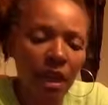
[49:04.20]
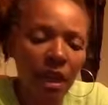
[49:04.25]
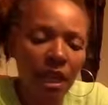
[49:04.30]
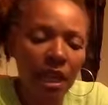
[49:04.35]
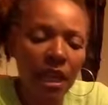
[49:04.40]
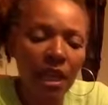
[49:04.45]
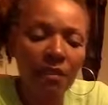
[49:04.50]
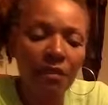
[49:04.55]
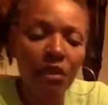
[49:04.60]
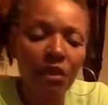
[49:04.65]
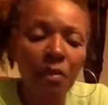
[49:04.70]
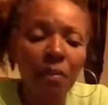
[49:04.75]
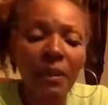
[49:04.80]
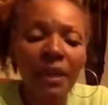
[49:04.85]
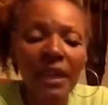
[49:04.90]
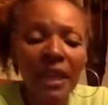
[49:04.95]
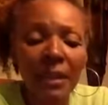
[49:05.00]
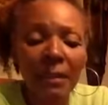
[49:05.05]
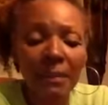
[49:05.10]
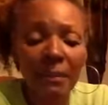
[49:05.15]
If you're
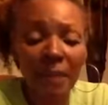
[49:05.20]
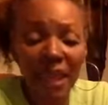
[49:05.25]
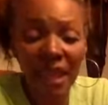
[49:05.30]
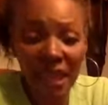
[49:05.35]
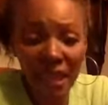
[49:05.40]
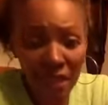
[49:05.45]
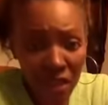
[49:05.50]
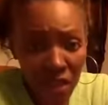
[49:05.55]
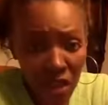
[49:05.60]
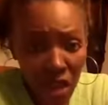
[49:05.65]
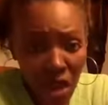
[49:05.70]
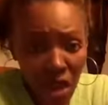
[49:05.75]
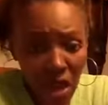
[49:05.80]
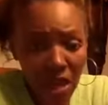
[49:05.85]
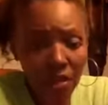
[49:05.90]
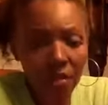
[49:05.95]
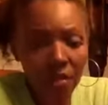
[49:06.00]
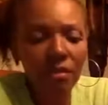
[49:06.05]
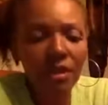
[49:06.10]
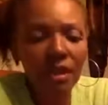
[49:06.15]
putting beads
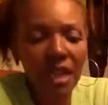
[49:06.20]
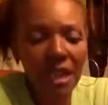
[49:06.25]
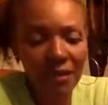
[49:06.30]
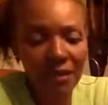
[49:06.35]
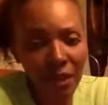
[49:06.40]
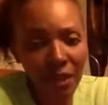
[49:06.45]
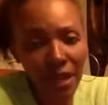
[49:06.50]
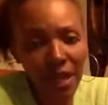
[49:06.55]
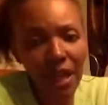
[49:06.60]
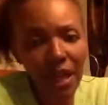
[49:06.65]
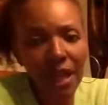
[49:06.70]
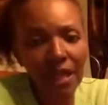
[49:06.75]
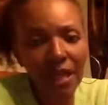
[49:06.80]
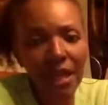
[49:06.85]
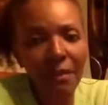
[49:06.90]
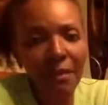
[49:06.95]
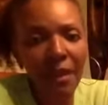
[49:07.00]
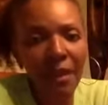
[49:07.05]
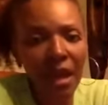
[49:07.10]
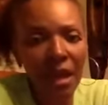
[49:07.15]
on, definitely cut
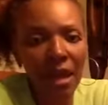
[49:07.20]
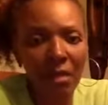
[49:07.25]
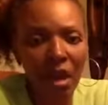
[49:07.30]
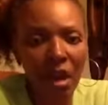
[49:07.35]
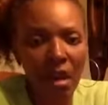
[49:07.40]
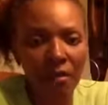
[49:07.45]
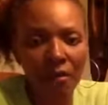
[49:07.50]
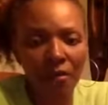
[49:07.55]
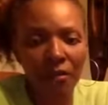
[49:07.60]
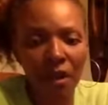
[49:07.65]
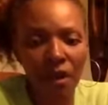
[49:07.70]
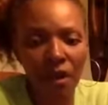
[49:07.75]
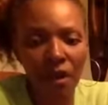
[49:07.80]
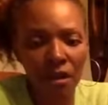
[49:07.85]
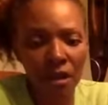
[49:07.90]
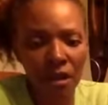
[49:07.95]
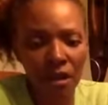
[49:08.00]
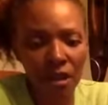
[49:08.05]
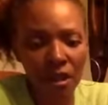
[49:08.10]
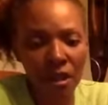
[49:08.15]
that bottom off
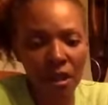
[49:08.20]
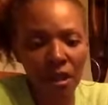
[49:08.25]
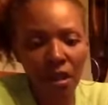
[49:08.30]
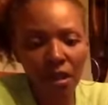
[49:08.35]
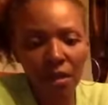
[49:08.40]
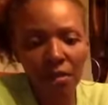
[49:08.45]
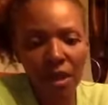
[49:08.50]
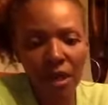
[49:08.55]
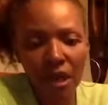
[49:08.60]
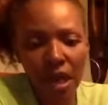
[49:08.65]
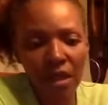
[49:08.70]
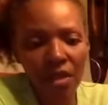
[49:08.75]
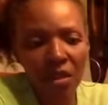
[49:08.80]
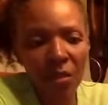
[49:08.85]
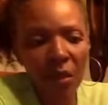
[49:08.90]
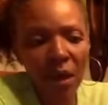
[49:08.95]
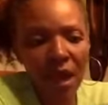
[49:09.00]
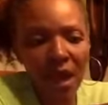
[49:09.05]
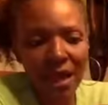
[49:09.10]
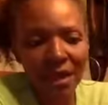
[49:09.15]
first. But
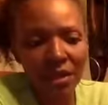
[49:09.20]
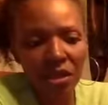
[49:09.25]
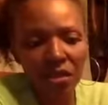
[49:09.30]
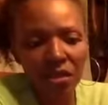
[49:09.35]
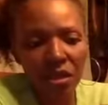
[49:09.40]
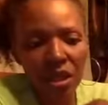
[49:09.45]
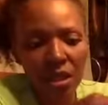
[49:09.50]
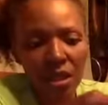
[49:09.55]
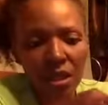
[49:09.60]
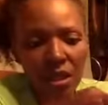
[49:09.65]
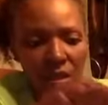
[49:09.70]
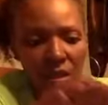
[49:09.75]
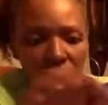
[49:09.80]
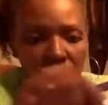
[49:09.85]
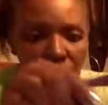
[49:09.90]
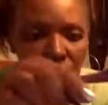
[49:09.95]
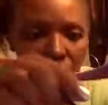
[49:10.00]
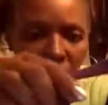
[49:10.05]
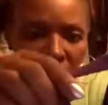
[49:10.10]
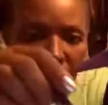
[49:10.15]
otherwise, you just,
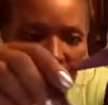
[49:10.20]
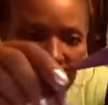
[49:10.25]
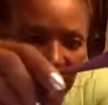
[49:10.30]
it